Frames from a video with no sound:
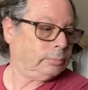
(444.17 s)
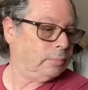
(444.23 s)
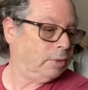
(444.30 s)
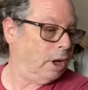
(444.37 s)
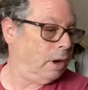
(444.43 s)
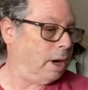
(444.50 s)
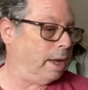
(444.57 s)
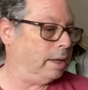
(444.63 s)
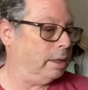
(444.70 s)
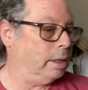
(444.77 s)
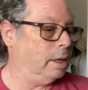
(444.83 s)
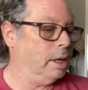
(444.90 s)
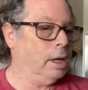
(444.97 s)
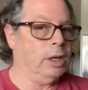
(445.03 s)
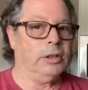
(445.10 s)
All right,
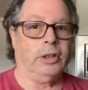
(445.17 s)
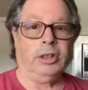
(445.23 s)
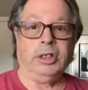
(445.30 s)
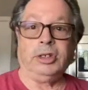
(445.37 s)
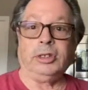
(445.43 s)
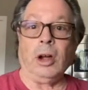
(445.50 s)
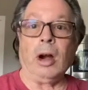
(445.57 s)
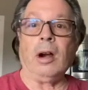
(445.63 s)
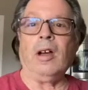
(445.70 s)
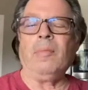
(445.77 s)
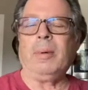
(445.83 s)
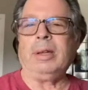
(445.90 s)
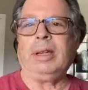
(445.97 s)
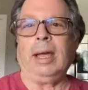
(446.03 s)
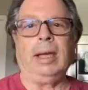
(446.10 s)
so you start off
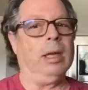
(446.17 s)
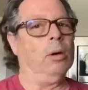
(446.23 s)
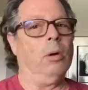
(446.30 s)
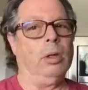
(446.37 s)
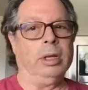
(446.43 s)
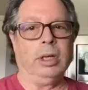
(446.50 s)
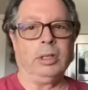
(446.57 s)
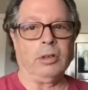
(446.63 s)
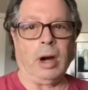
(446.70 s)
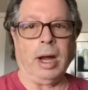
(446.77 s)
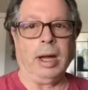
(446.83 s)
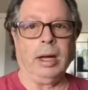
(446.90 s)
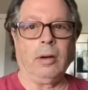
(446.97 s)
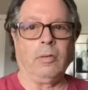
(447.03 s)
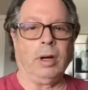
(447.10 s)
by taking all your dry
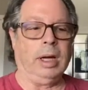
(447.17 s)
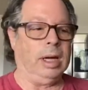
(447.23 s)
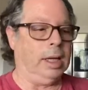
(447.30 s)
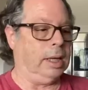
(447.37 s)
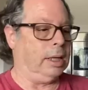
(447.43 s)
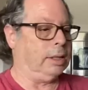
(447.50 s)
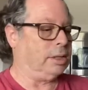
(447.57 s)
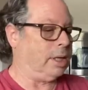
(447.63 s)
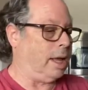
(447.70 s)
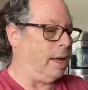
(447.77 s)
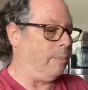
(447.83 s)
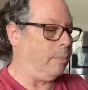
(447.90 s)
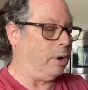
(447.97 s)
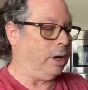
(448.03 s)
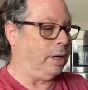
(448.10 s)
ingredients
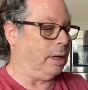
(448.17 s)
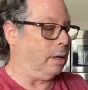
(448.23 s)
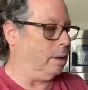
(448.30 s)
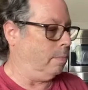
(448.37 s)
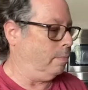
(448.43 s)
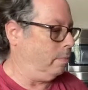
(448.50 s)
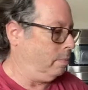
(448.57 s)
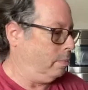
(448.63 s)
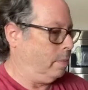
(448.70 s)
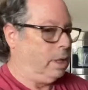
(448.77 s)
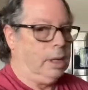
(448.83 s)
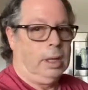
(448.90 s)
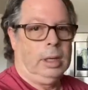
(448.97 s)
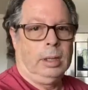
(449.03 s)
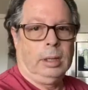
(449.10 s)
and putting them
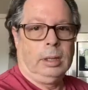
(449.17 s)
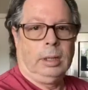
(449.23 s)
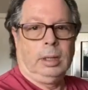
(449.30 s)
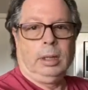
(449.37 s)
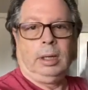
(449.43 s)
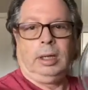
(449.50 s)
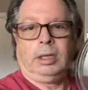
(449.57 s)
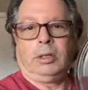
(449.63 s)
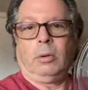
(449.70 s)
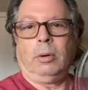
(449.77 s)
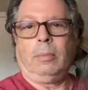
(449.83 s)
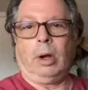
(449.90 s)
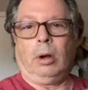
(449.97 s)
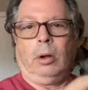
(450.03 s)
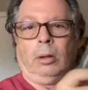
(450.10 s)
into a
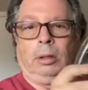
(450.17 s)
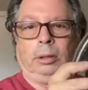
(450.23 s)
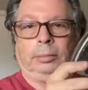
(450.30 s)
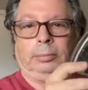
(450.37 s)
bowl.